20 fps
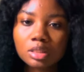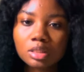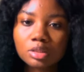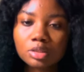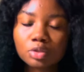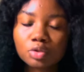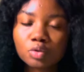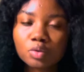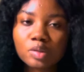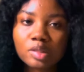
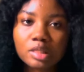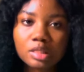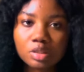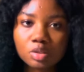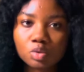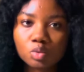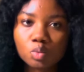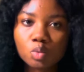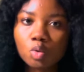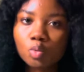the truth
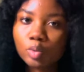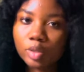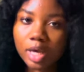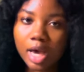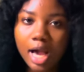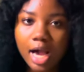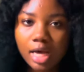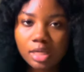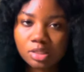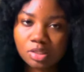is, who we
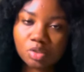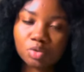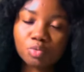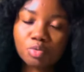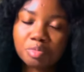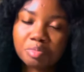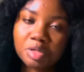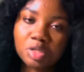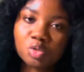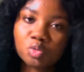are still
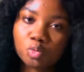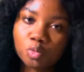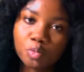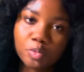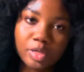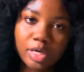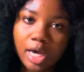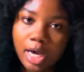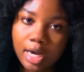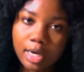remains who
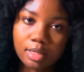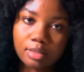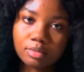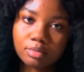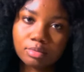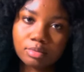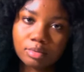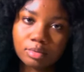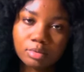we are.